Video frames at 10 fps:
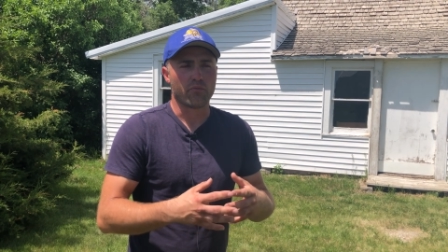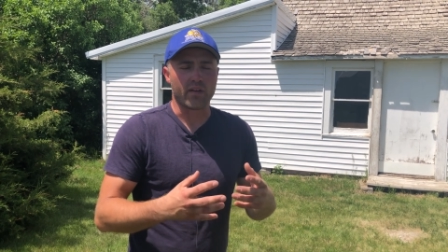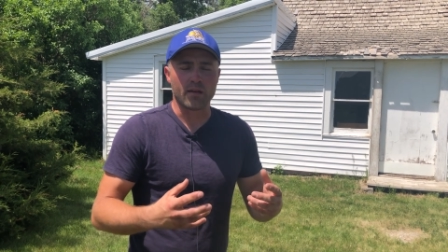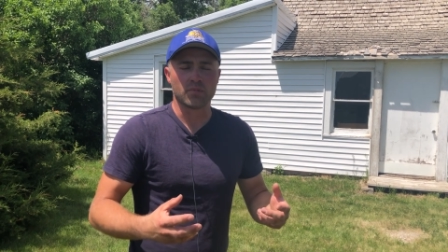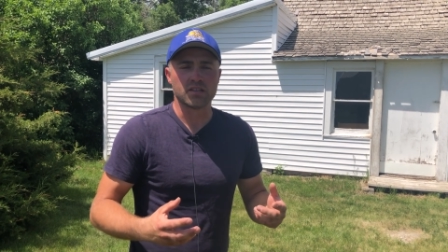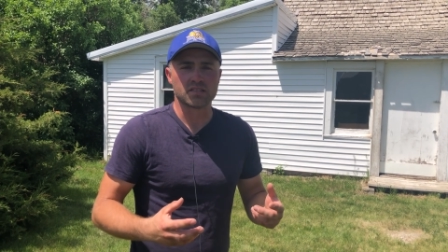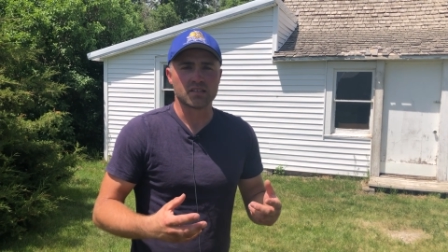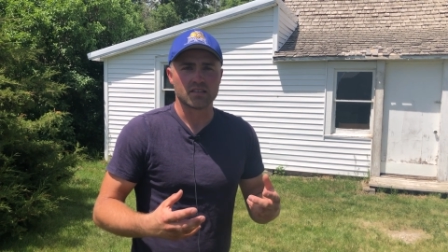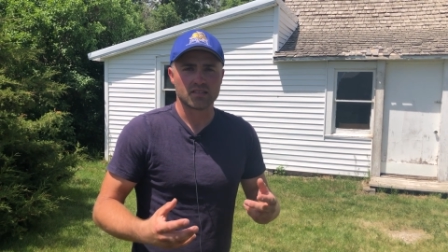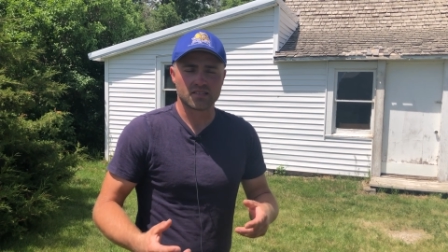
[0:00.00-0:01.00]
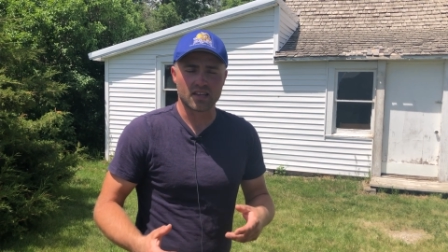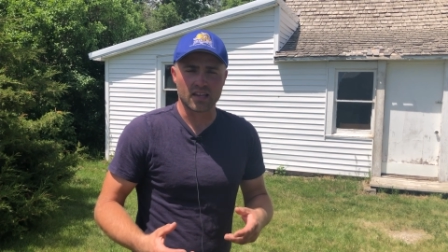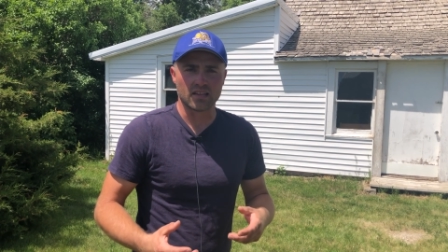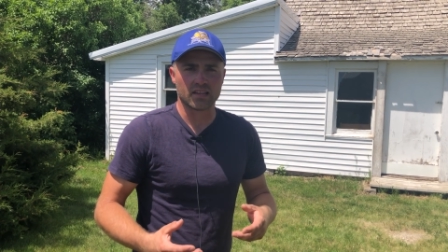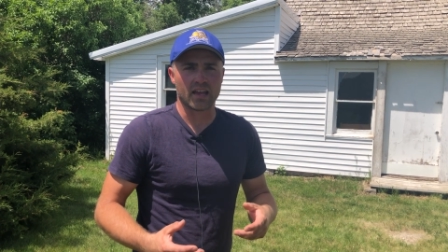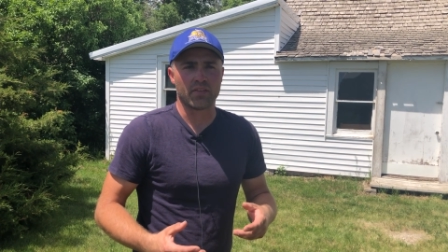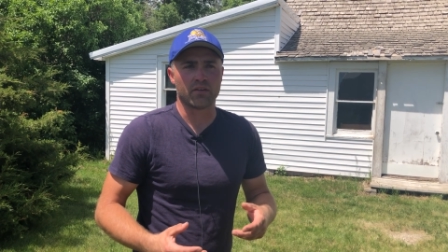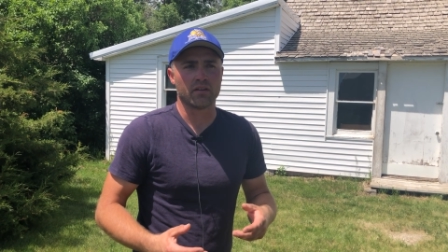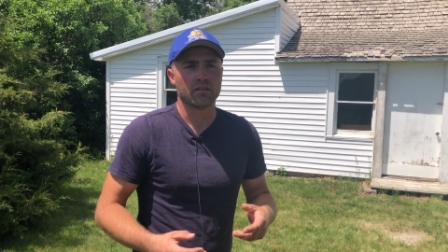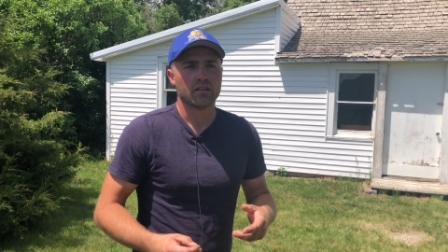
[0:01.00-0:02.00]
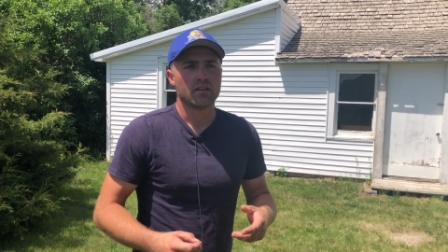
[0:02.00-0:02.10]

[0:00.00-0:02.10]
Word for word: families sticking together